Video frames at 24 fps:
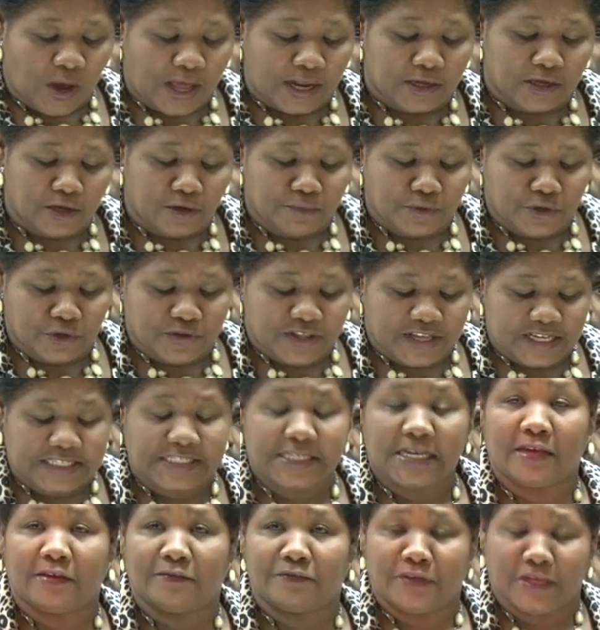welcome you
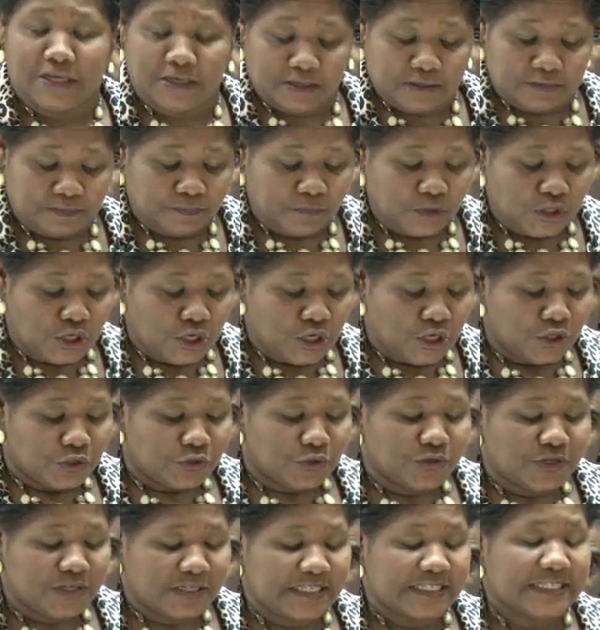this evening
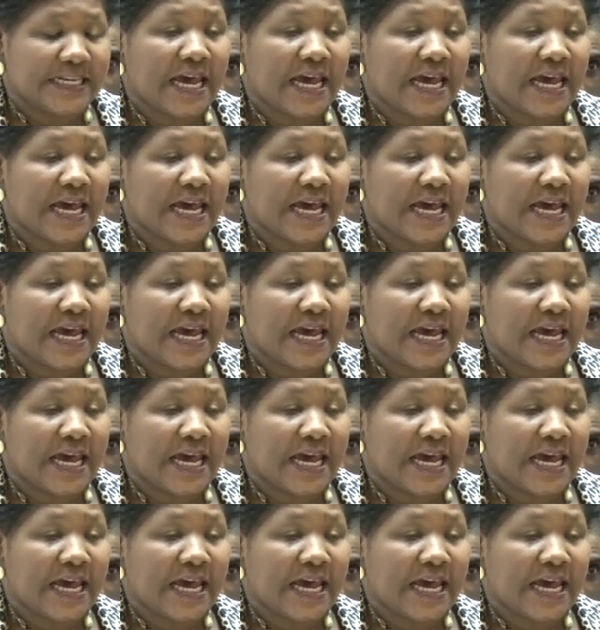to the